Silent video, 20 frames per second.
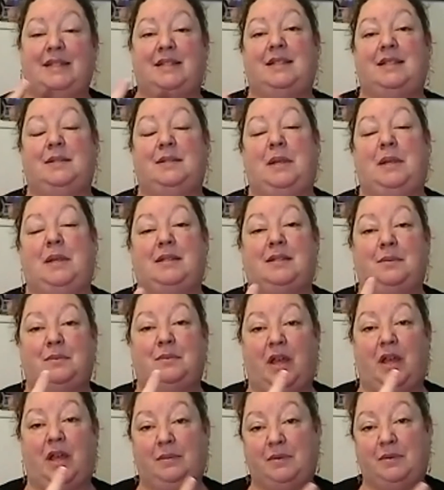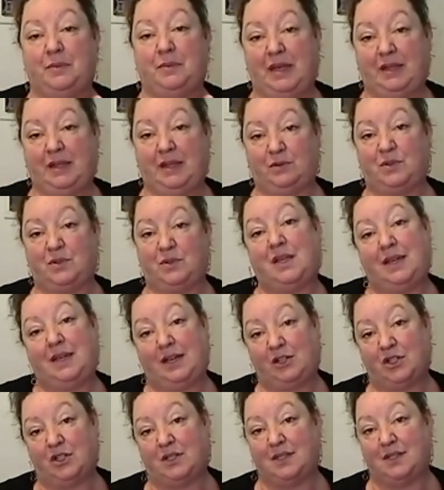to spend some time to make those
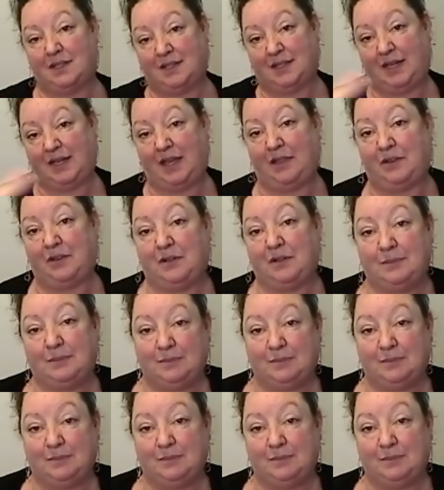connections together.